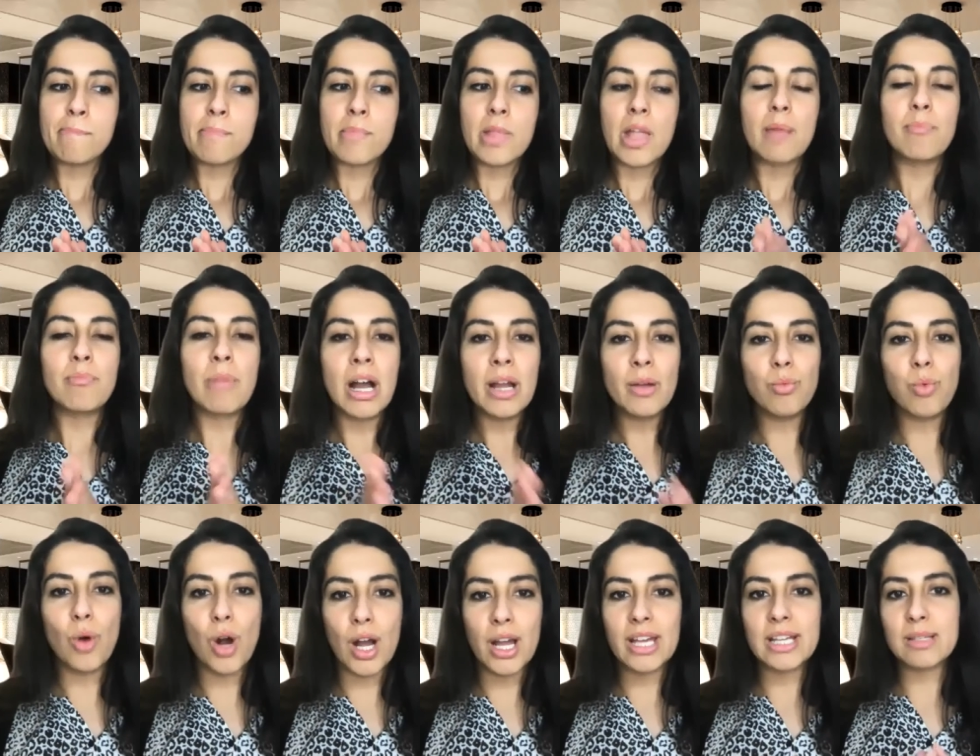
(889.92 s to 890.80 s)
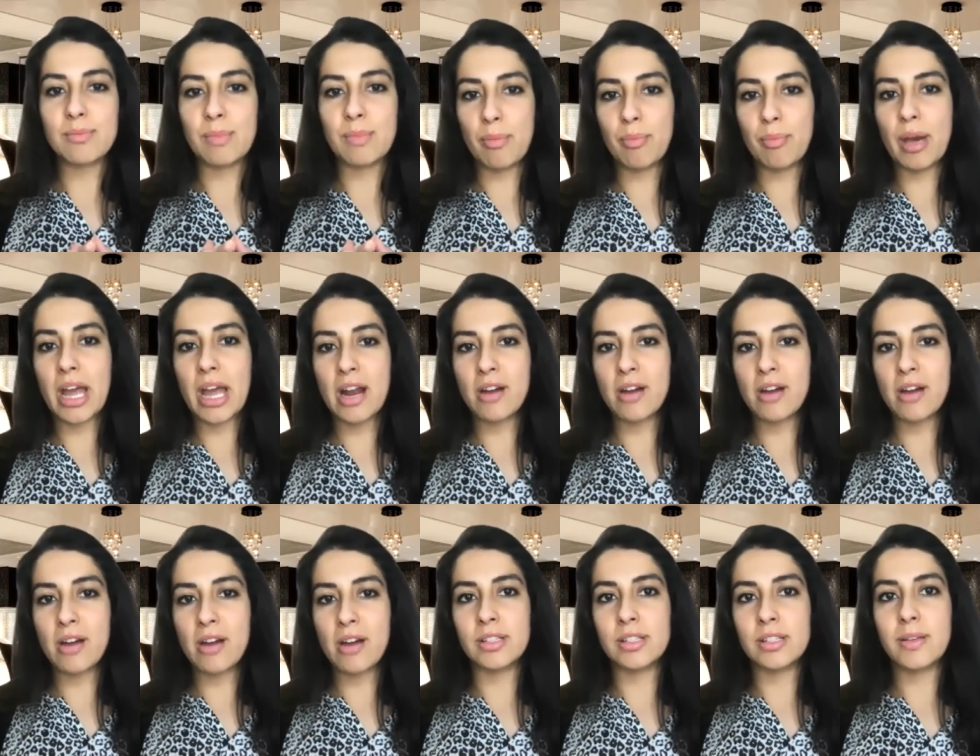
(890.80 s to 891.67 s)
My why is my
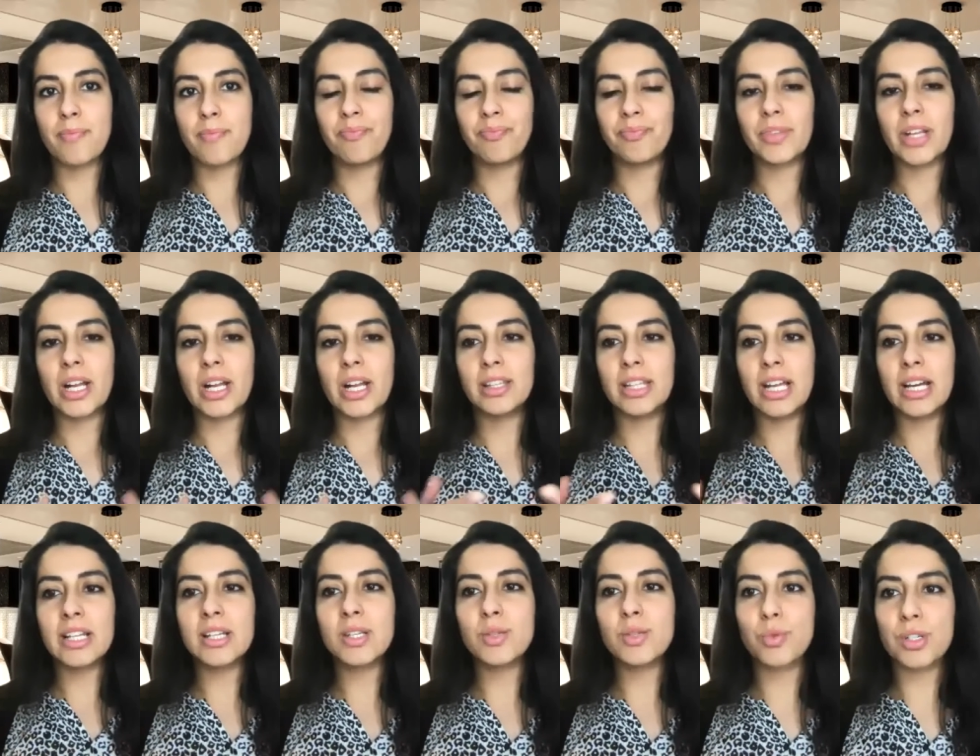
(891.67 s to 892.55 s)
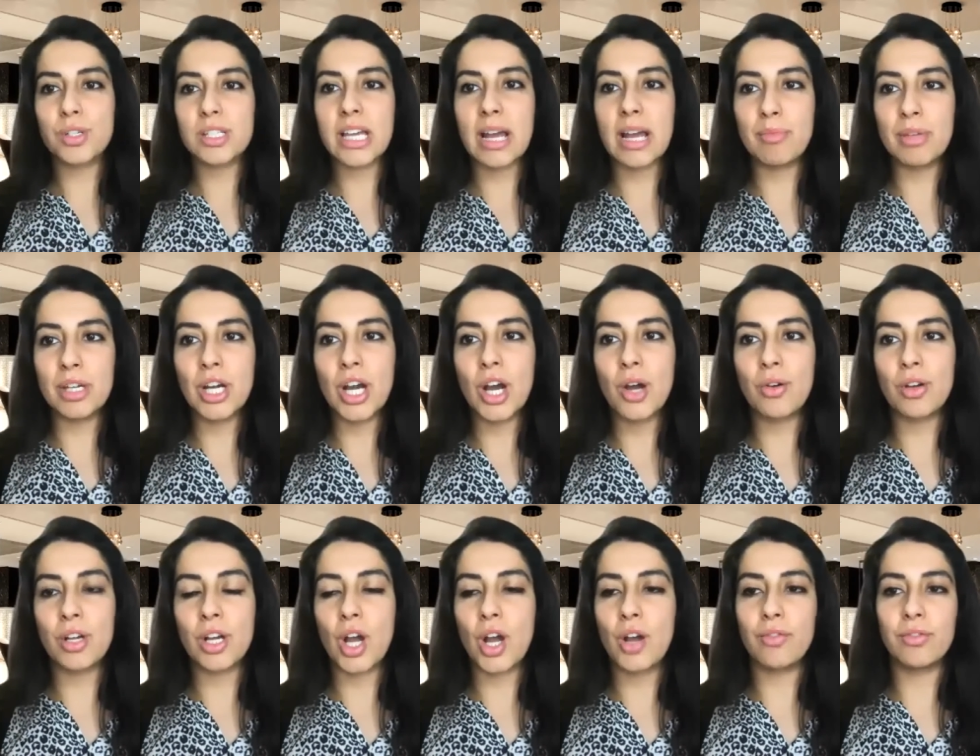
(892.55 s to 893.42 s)
parents, and that is what's kept me
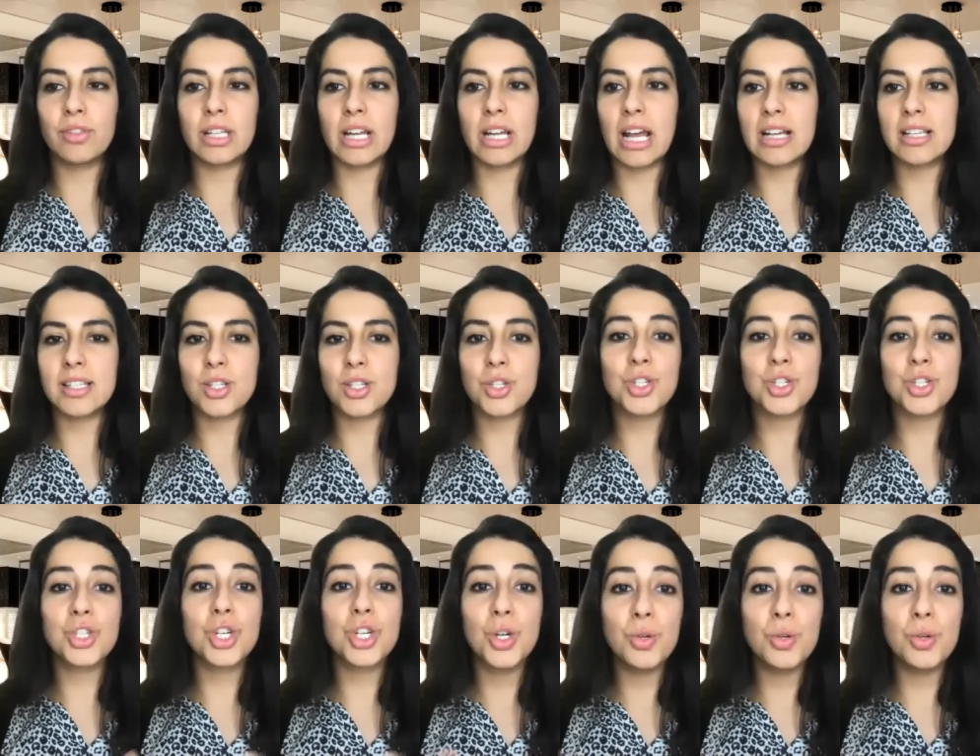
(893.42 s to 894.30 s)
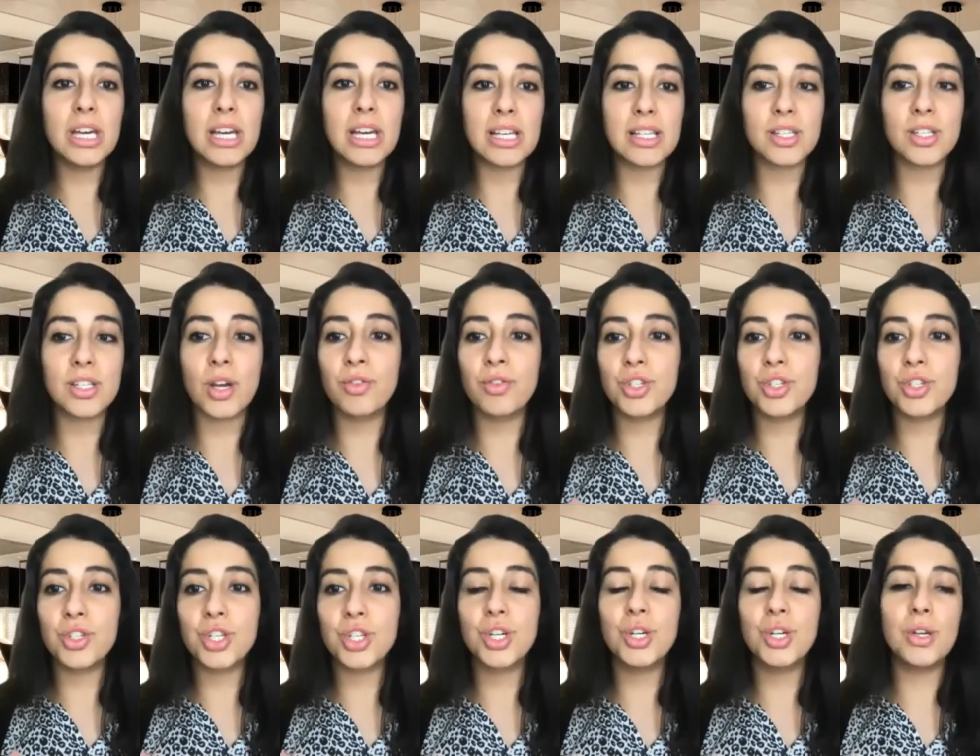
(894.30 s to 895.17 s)
going over the last two years, oh,
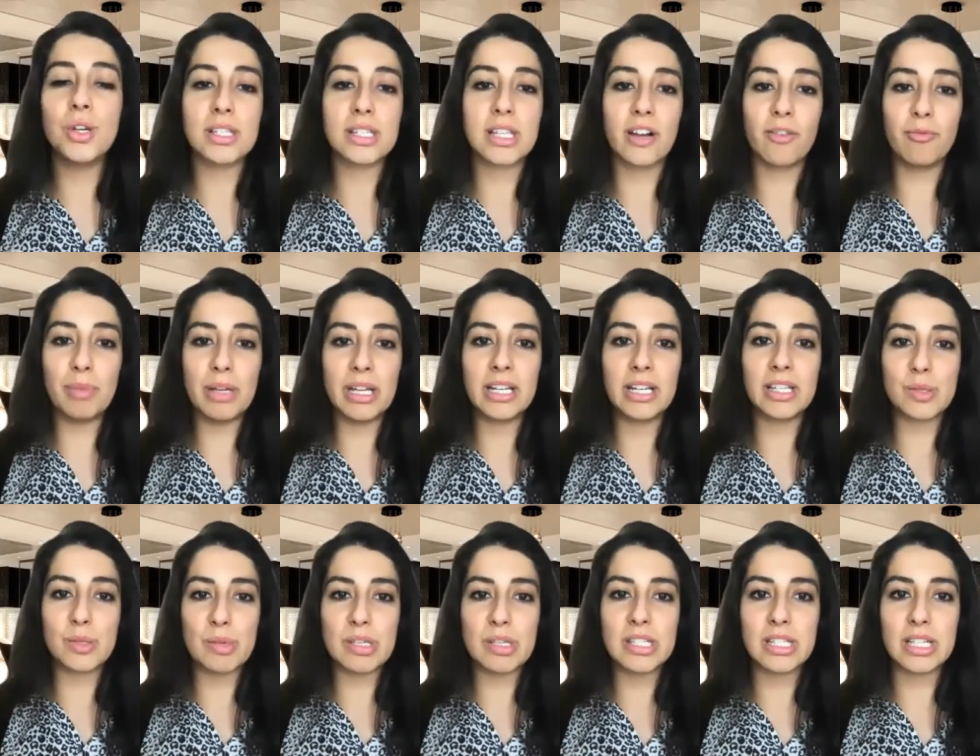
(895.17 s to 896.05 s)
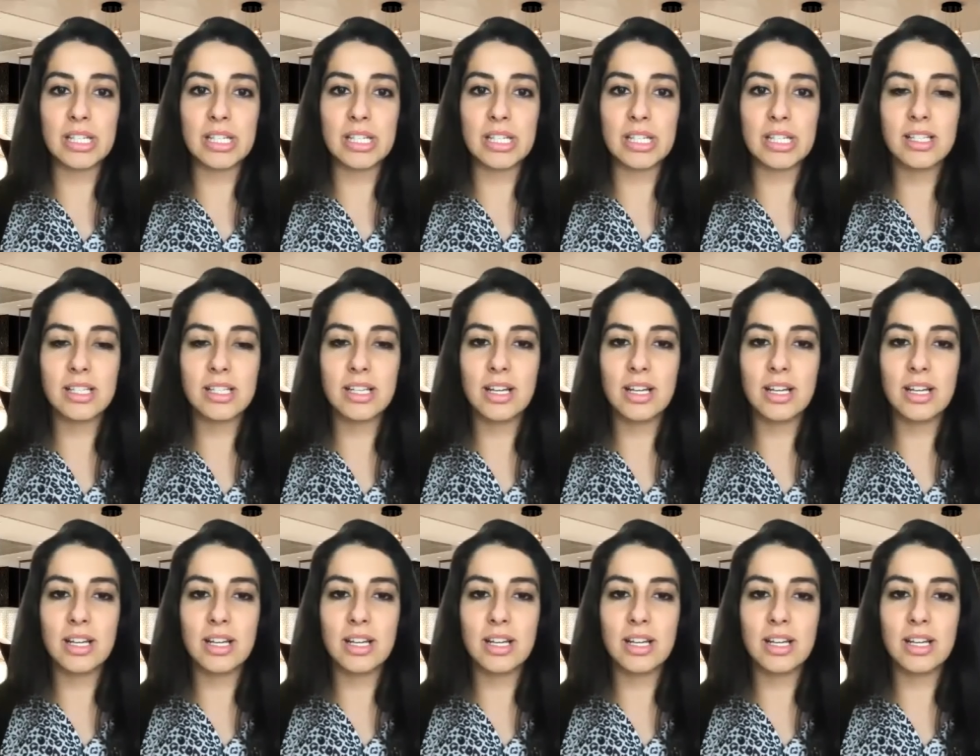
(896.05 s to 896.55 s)
two years that I've been in this business.